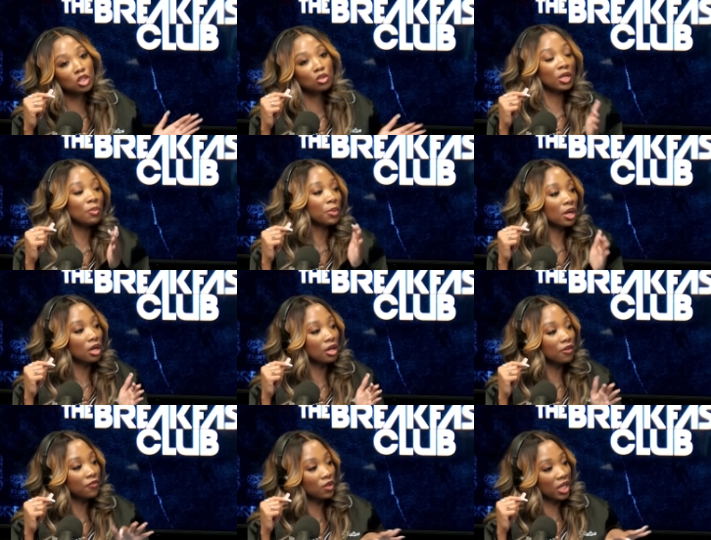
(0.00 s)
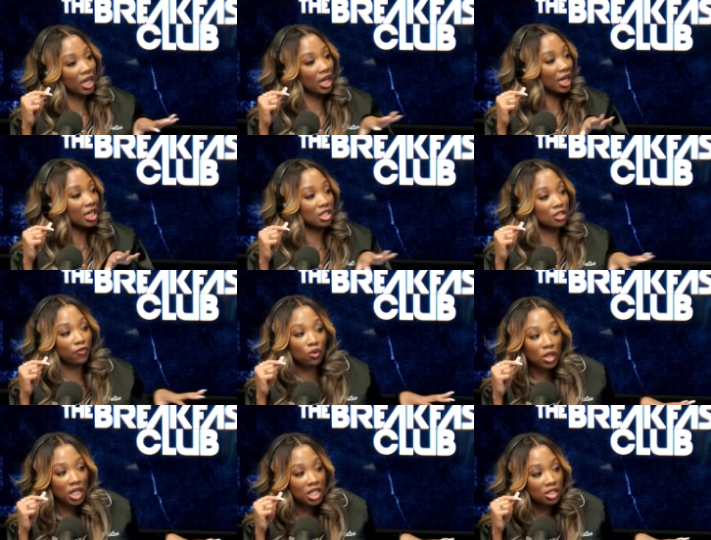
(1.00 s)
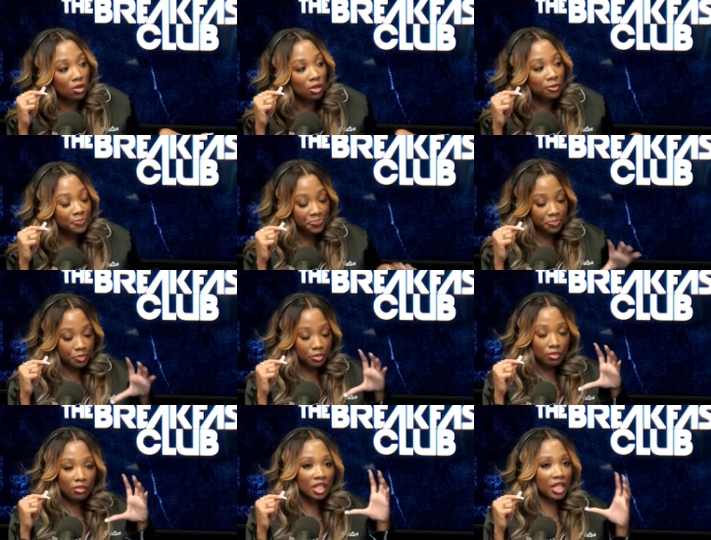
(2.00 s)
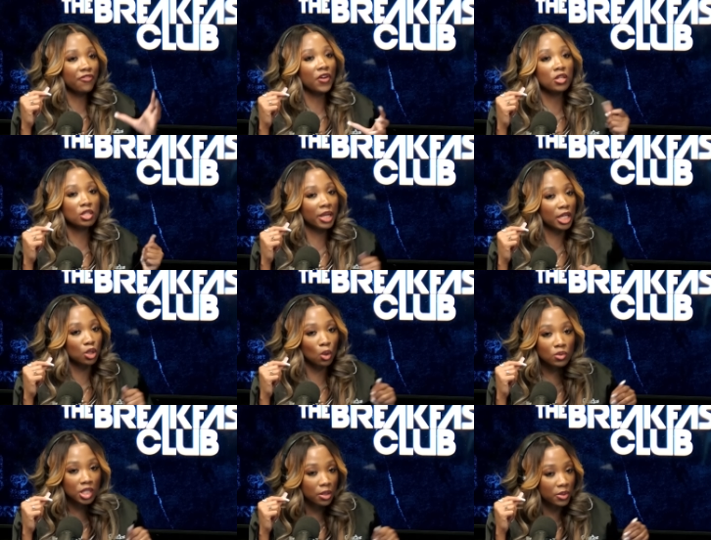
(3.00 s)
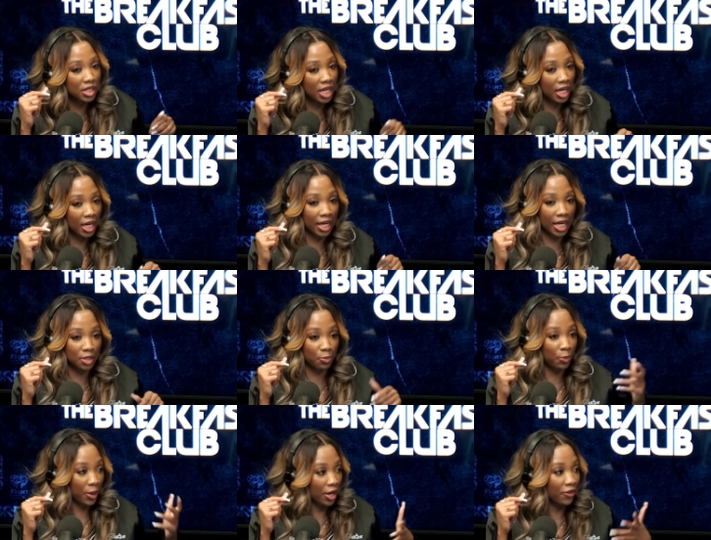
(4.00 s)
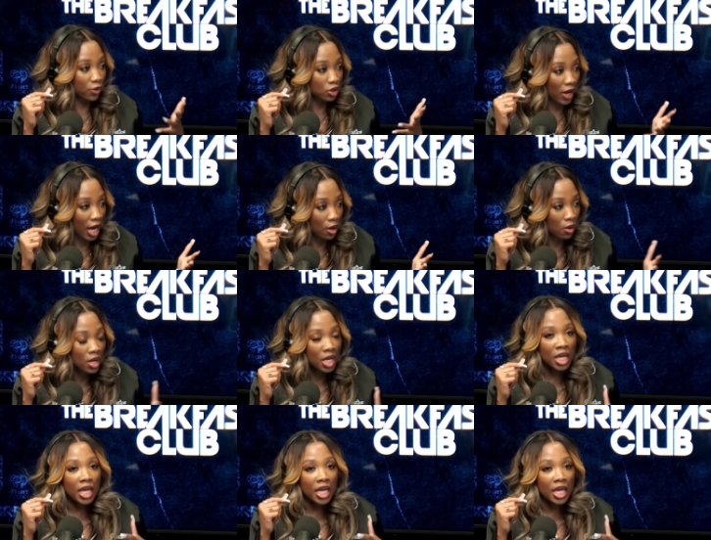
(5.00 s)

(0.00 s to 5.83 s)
sweep of like I guess his floor that he's on. Mm-hmm they found some like notes he was taking, I guess, preparing for trial.